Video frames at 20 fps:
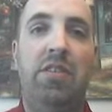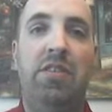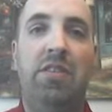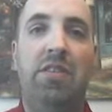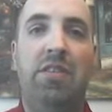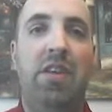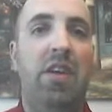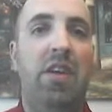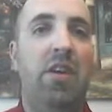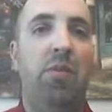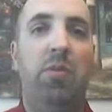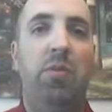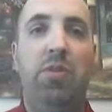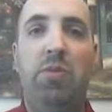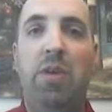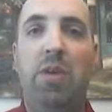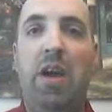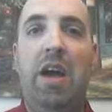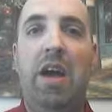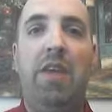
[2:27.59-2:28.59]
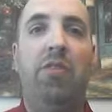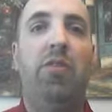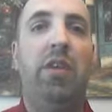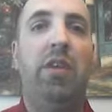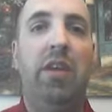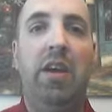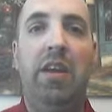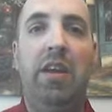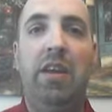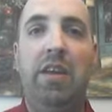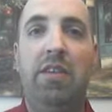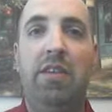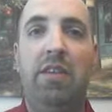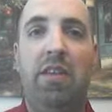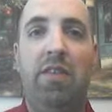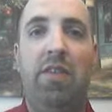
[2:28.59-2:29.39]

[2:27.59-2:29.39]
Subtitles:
And just when you have great ideas,